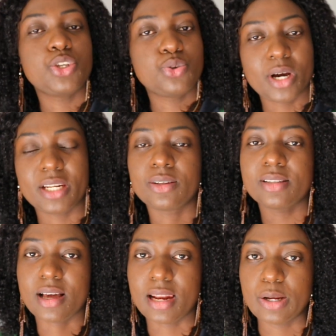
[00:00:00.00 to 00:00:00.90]
you are
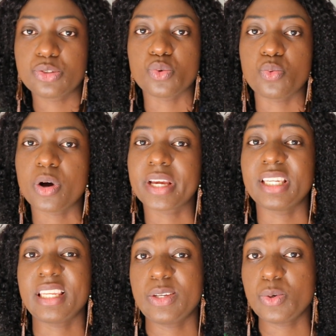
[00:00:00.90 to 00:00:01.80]
not allowed to work
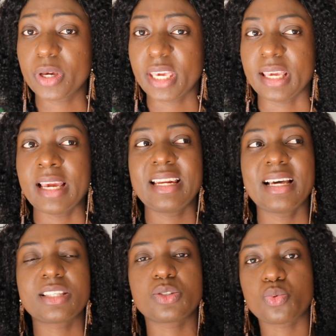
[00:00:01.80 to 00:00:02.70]
in the UK.
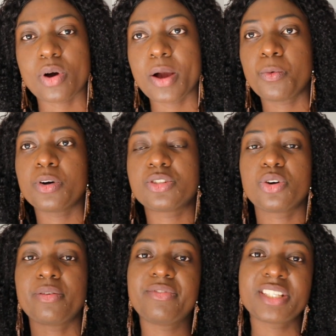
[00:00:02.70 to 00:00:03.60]
That is why once
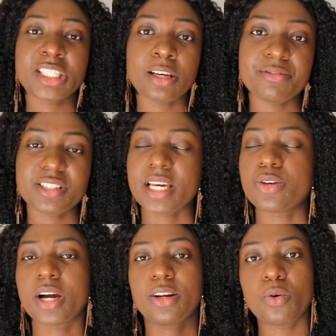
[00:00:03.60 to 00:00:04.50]
you're on visitor visa,
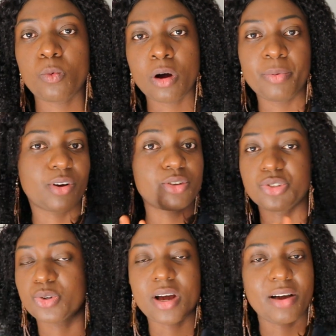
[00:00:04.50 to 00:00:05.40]
you cannot work because
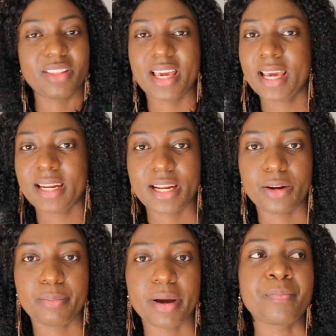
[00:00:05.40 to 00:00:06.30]
you don't have the NI
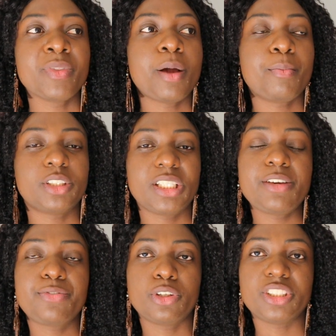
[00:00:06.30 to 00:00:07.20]
number. But
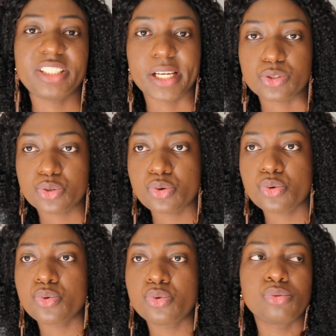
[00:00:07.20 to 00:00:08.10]
if you're on tier
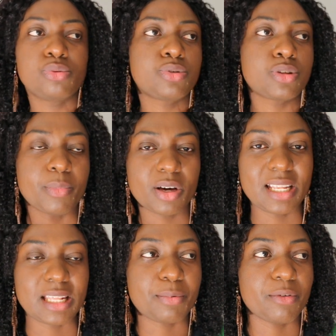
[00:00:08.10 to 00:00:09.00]
2, some
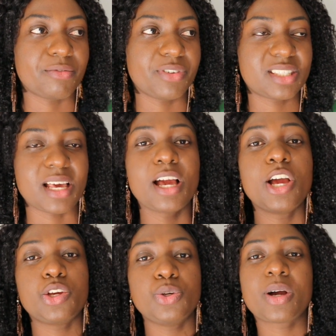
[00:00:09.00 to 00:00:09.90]
other type of visa,
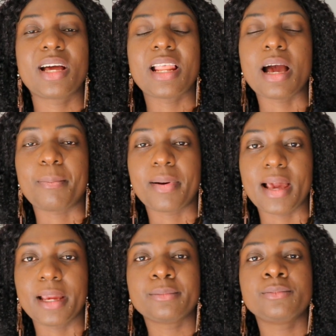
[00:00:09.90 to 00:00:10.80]
you can
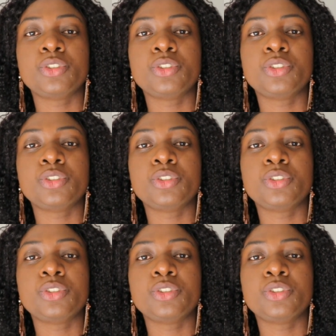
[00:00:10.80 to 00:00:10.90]
apply